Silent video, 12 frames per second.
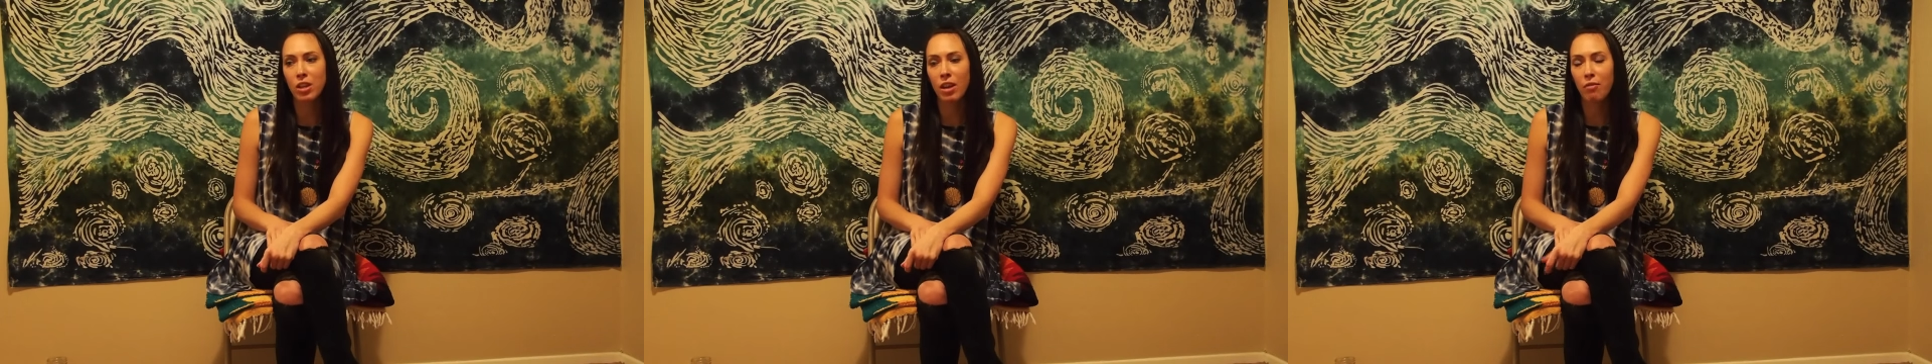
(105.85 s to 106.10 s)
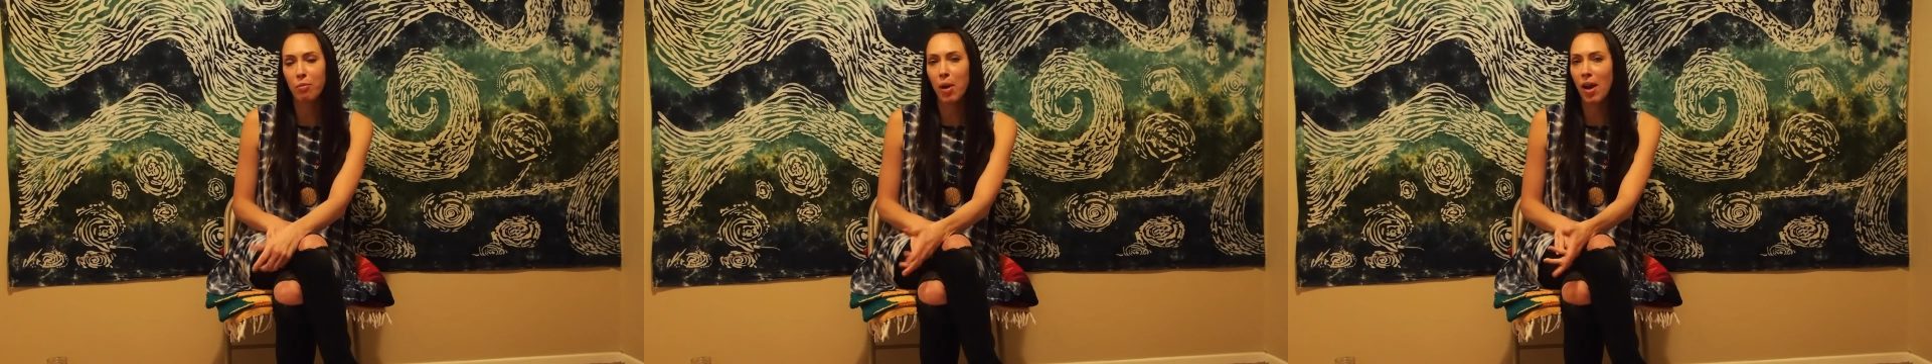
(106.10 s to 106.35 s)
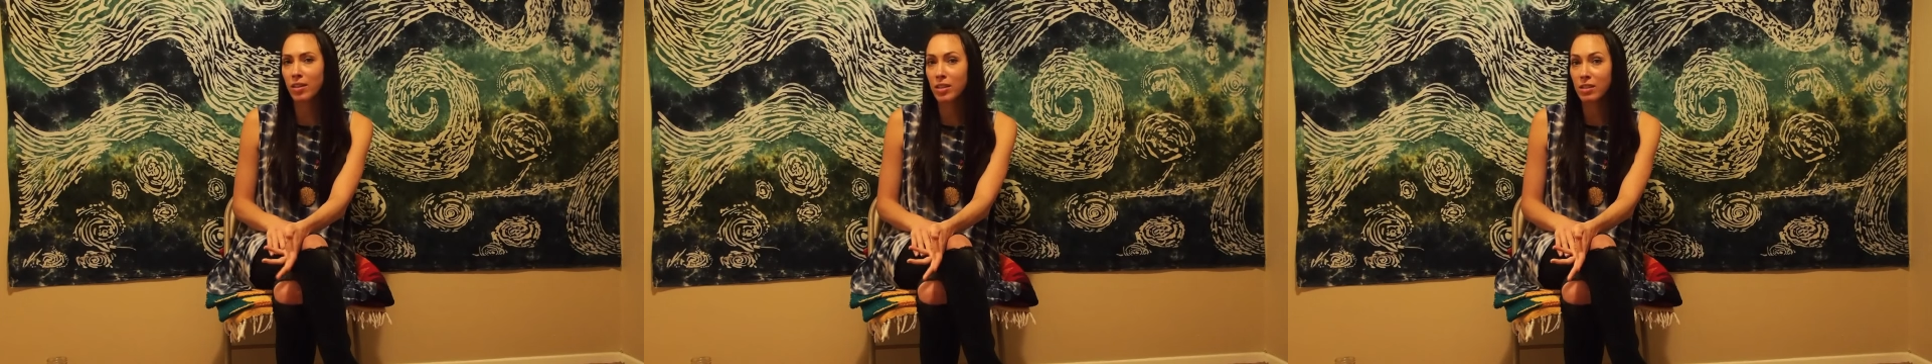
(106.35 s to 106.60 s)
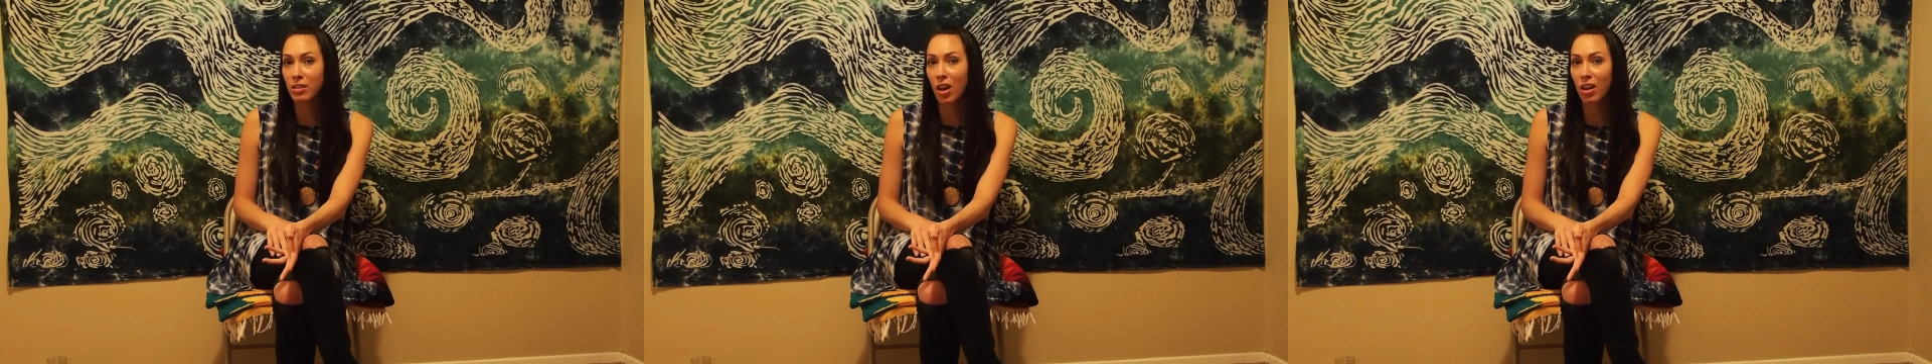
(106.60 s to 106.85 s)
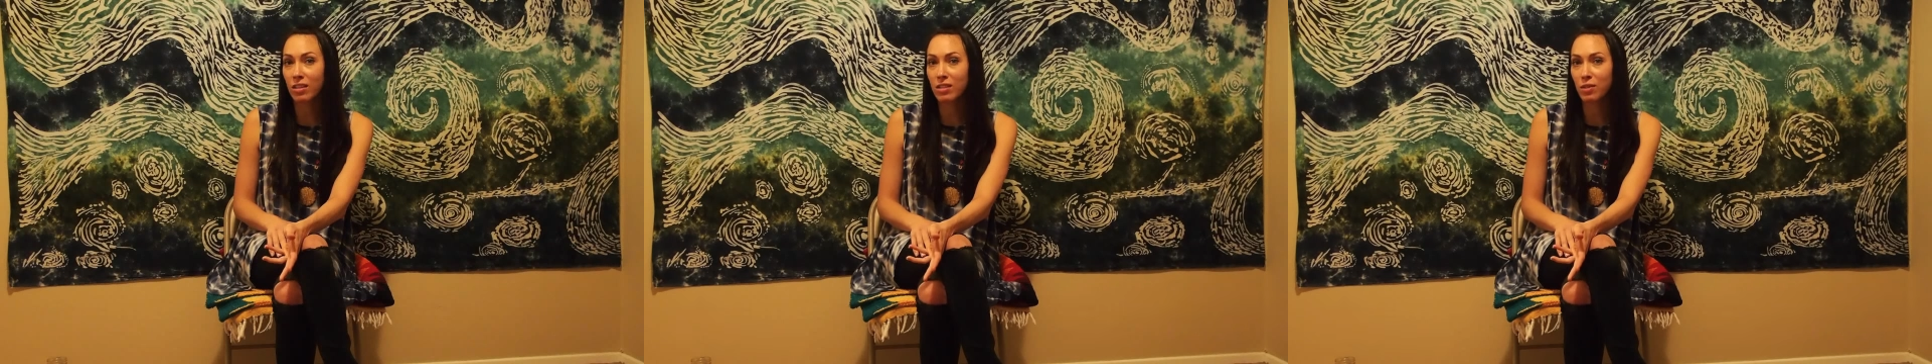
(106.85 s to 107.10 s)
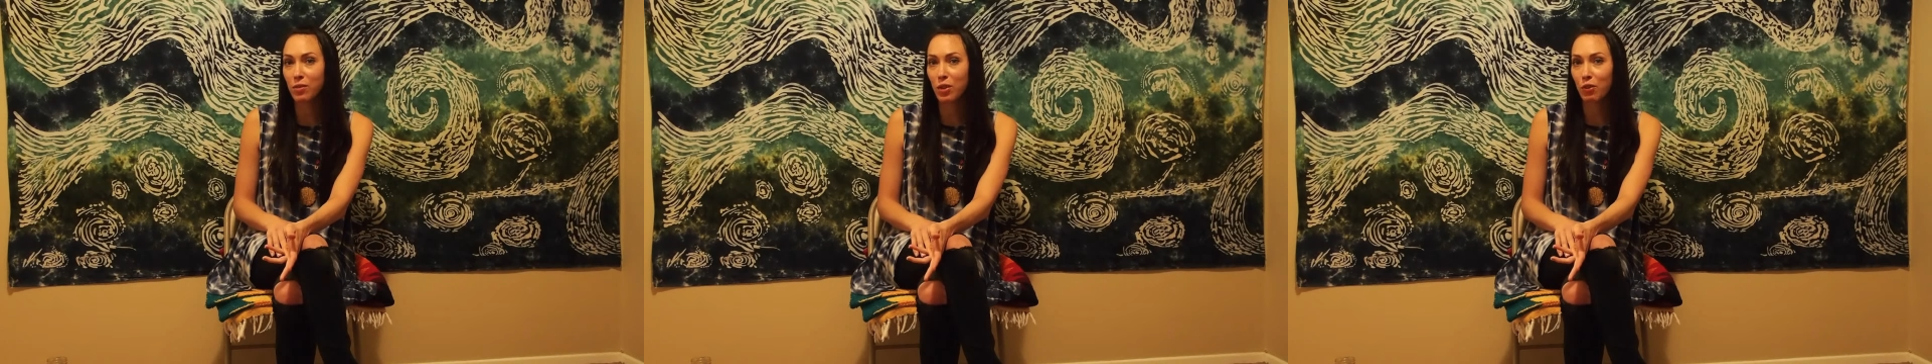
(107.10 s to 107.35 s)
I've practiced lots
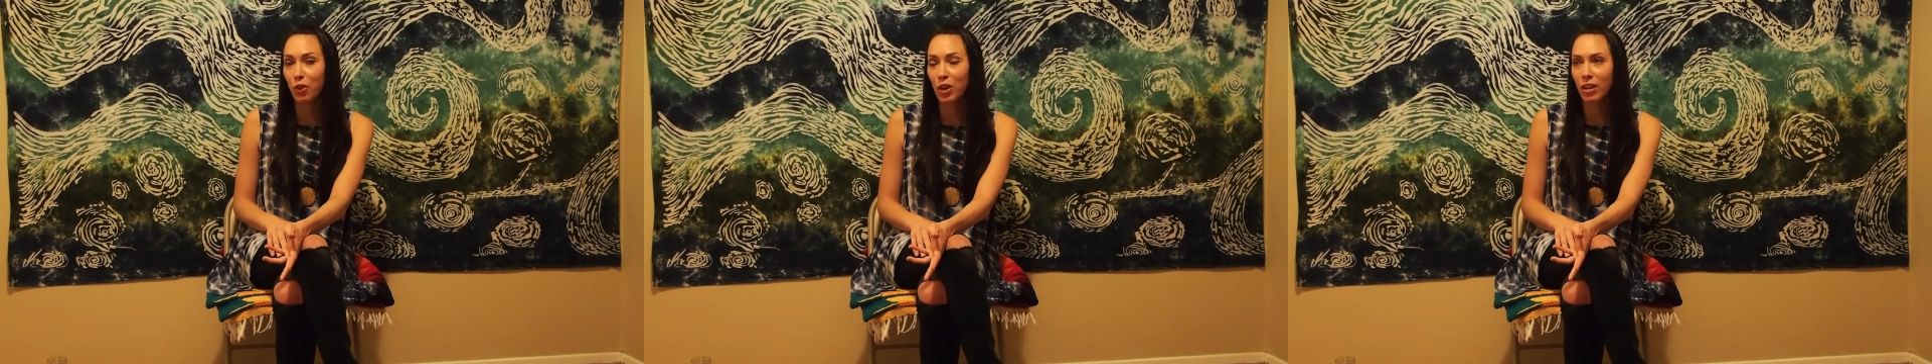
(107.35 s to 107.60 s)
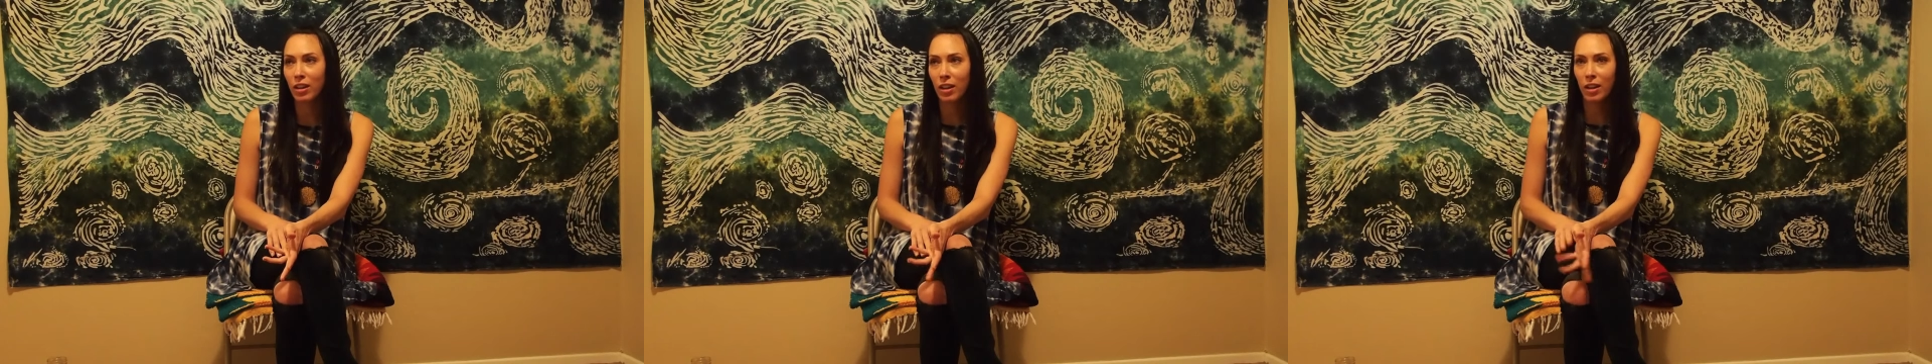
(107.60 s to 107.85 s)
of different